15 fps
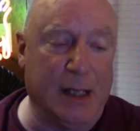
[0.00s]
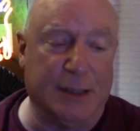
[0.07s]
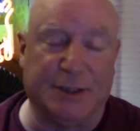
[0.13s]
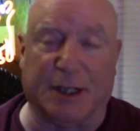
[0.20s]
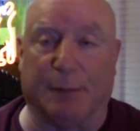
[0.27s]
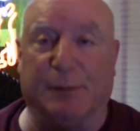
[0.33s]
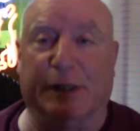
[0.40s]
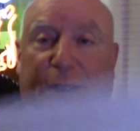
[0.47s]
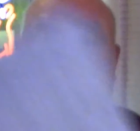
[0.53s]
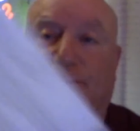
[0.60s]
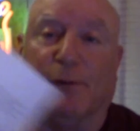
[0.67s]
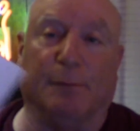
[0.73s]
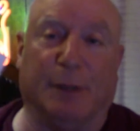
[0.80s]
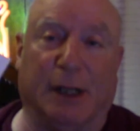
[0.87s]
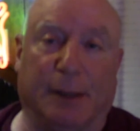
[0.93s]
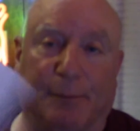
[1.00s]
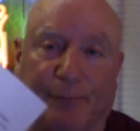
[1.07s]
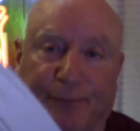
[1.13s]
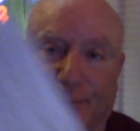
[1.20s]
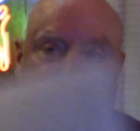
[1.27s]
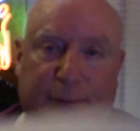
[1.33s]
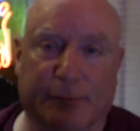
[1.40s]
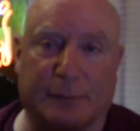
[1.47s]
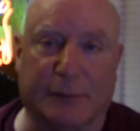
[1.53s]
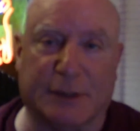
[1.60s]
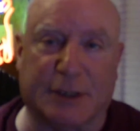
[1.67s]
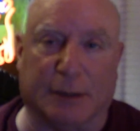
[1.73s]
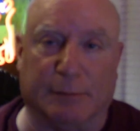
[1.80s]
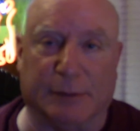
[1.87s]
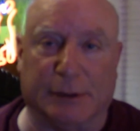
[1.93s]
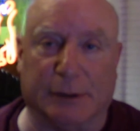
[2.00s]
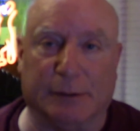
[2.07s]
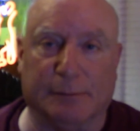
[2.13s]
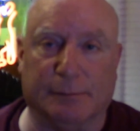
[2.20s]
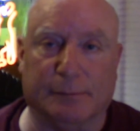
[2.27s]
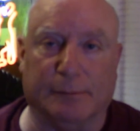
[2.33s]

See, I'm reading from a Tumblr